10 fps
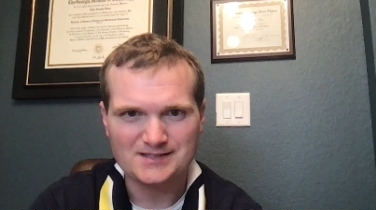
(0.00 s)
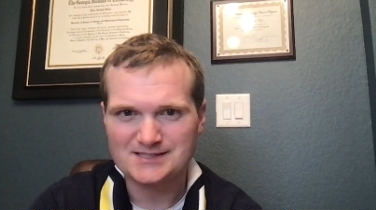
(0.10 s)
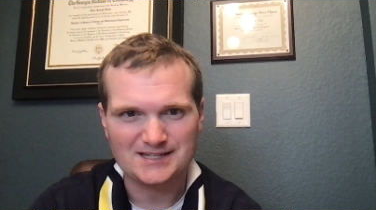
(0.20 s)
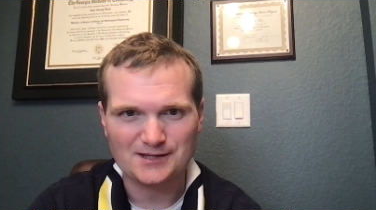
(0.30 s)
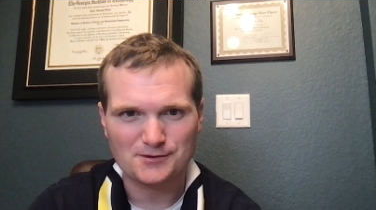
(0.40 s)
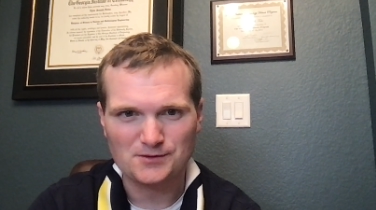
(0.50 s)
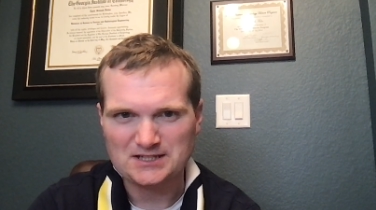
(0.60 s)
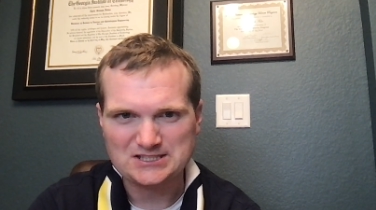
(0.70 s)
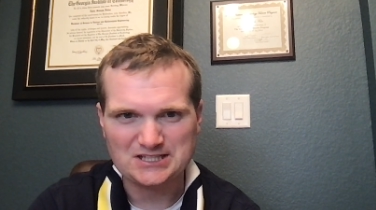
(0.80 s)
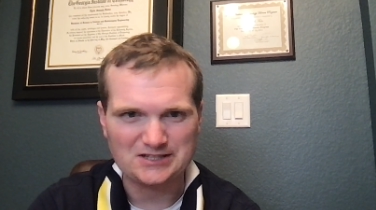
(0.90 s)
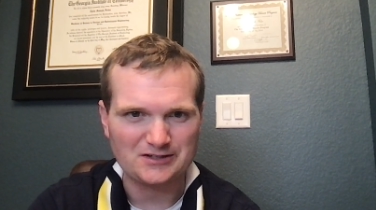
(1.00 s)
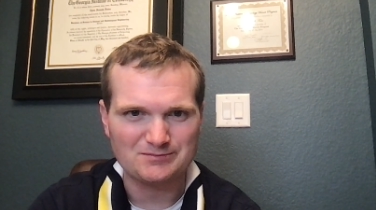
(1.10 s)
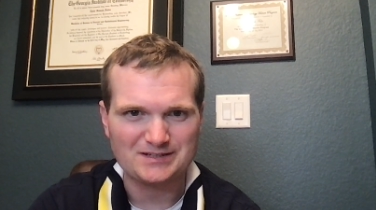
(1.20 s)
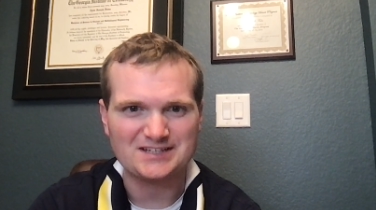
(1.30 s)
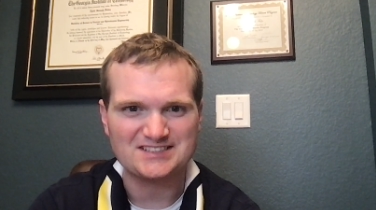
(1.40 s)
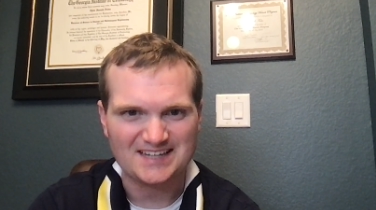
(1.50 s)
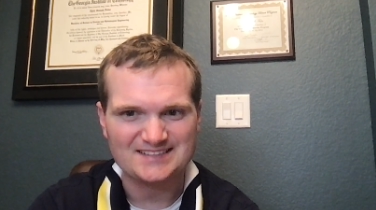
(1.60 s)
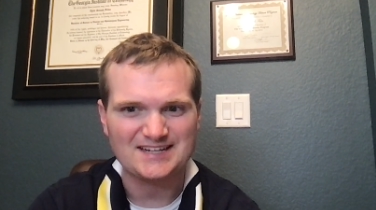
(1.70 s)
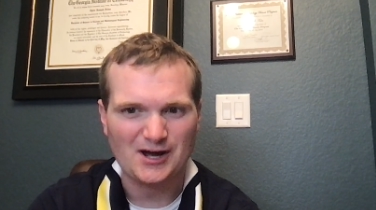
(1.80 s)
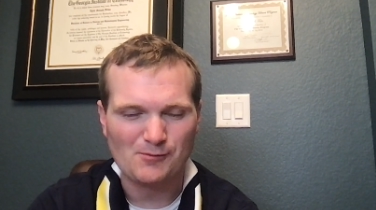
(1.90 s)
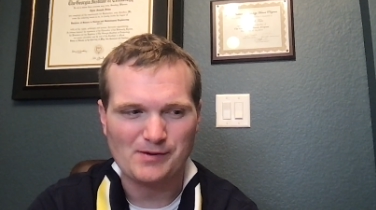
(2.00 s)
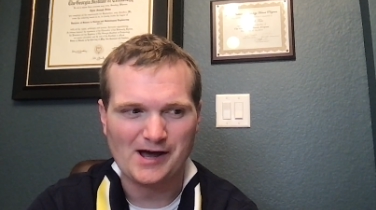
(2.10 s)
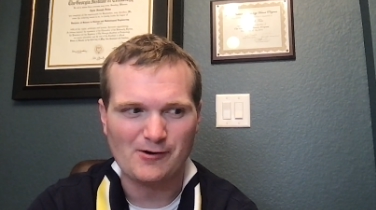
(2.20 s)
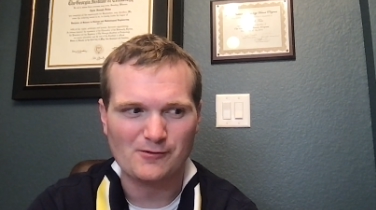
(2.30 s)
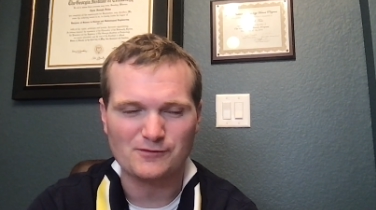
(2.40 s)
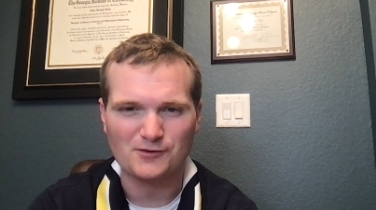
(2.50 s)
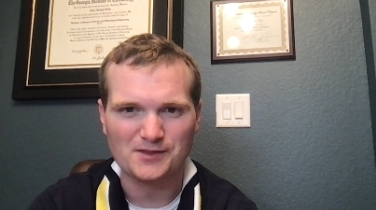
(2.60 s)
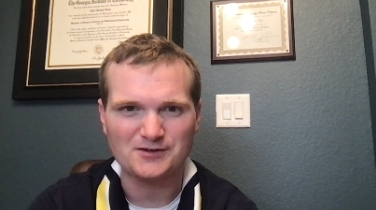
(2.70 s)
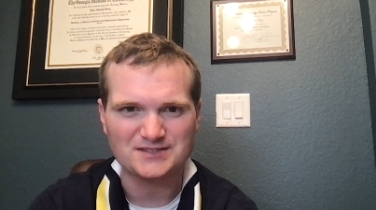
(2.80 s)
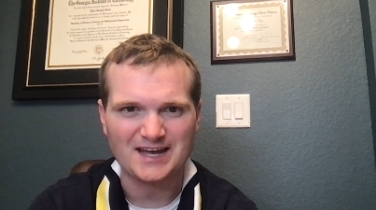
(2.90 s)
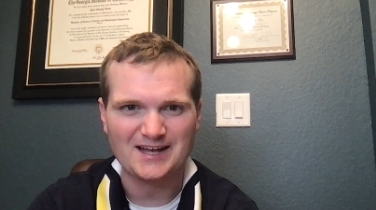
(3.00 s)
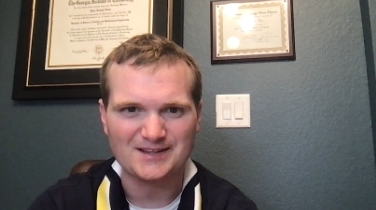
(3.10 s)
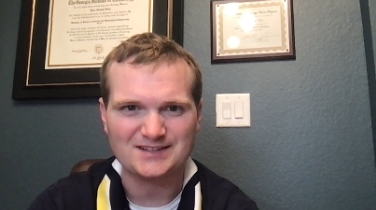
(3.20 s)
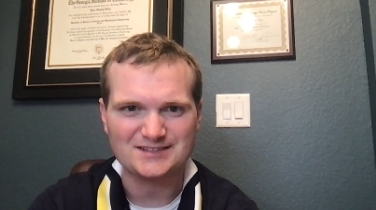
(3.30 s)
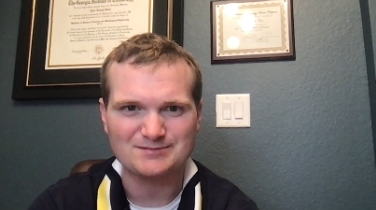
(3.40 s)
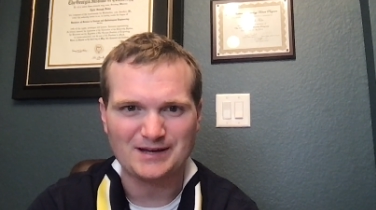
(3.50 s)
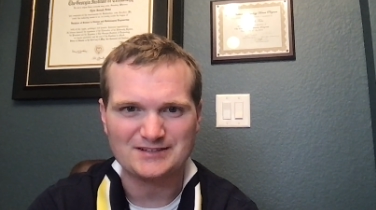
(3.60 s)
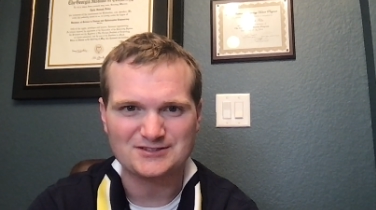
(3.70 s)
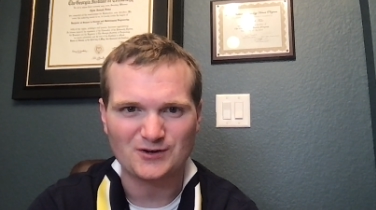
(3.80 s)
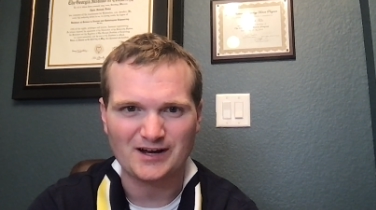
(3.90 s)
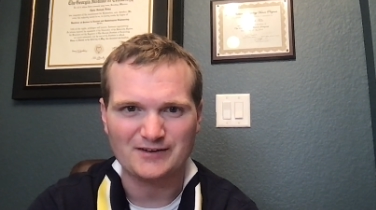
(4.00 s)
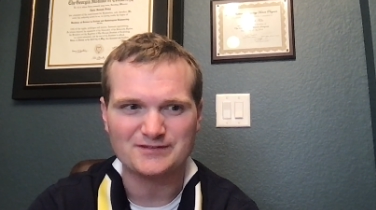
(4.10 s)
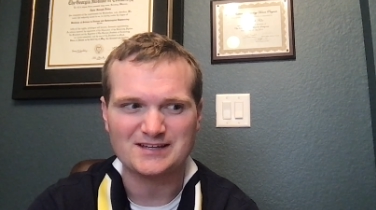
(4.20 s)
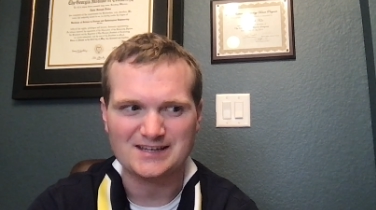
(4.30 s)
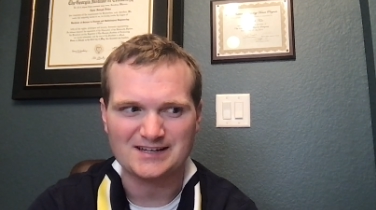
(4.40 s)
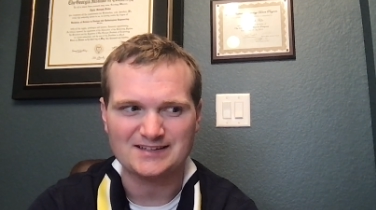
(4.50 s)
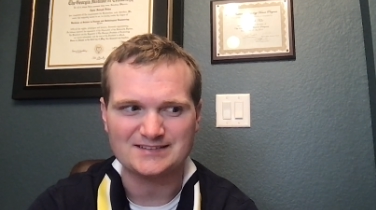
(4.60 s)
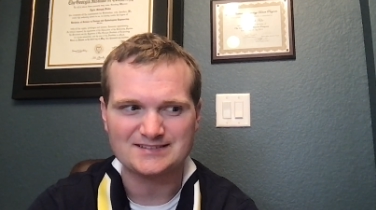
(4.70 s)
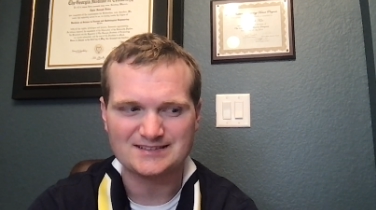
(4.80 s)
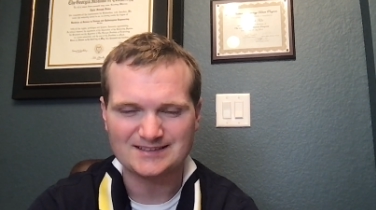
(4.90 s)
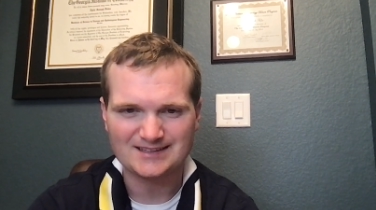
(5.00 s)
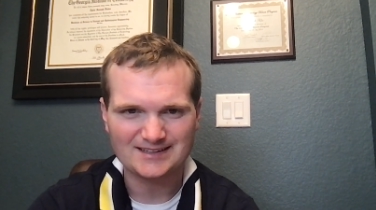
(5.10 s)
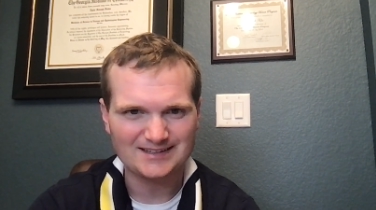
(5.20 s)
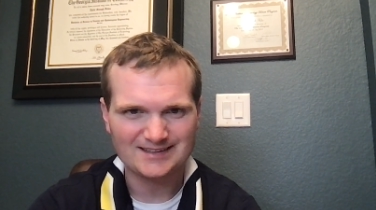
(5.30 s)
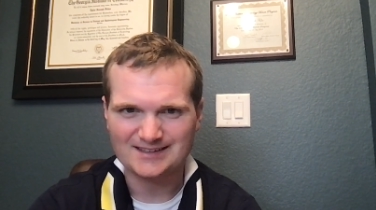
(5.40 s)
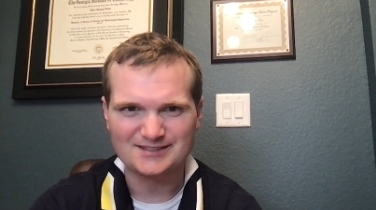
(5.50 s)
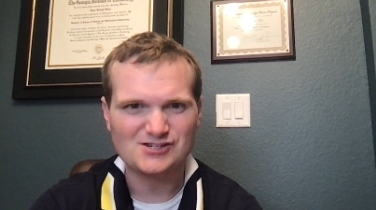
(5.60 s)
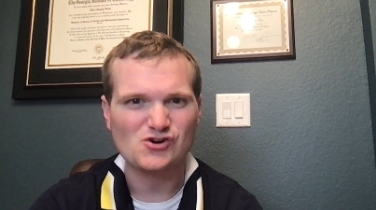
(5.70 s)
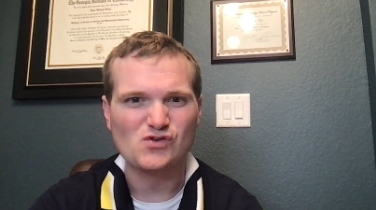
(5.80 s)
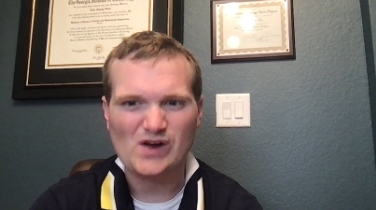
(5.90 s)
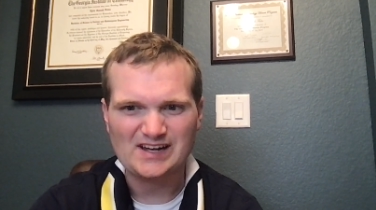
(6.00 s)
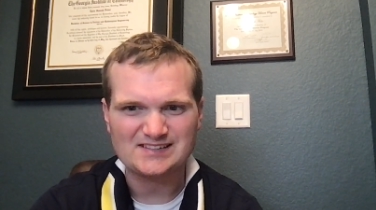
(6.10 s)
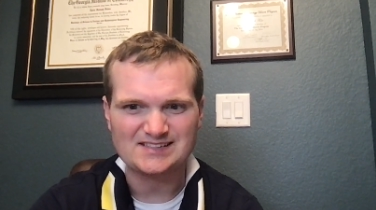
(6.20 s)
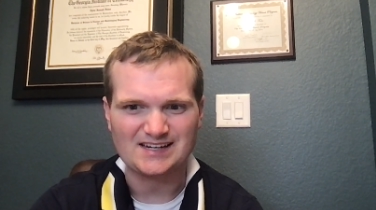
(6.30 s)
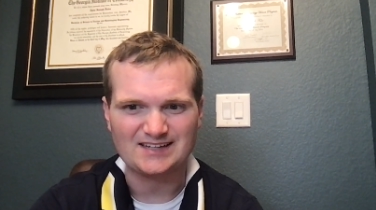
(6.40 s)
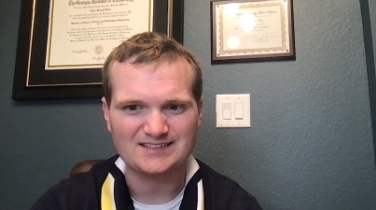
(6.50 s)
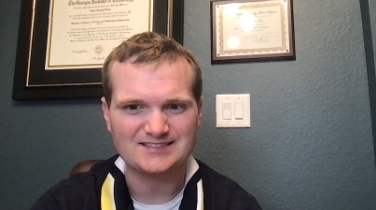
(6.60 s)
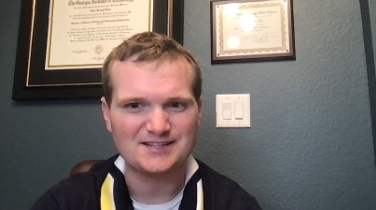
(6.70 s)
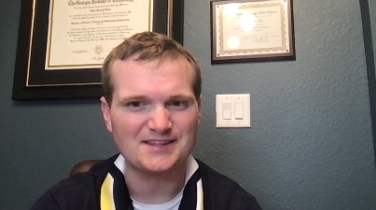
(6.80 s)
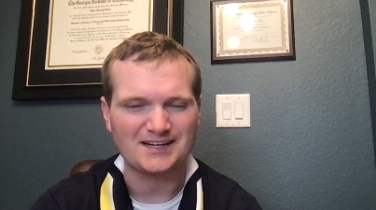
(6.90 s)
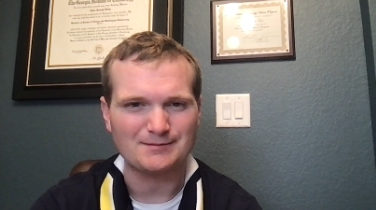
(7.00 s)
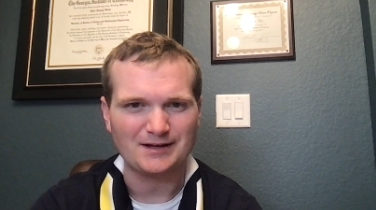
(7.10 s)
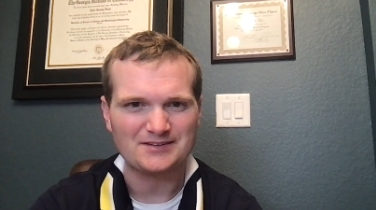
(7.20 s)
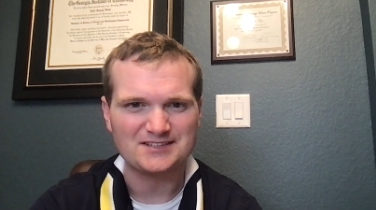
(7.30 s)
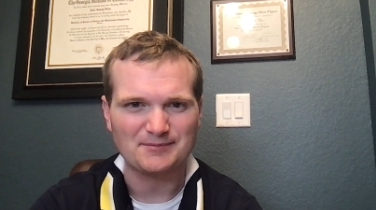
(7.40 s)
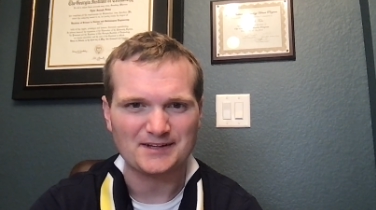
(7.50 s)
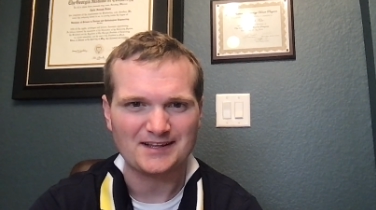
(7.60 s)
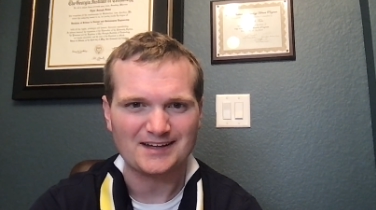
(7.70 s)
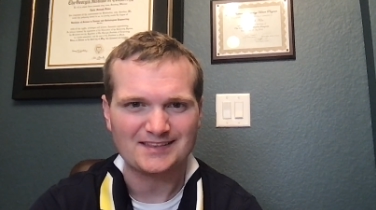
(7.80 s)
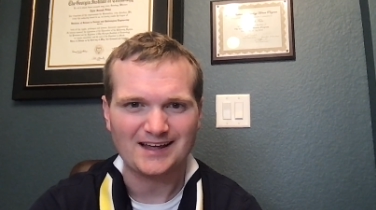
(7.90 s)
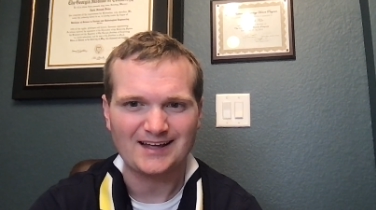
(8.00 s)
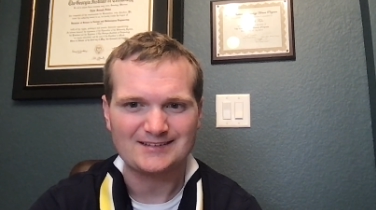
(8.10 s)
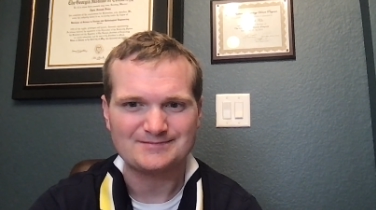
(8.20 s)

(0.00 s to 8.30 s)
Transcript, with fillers: to get through the shield because that's how powerful those alien spacecraft is. It's crazy to think about something like that.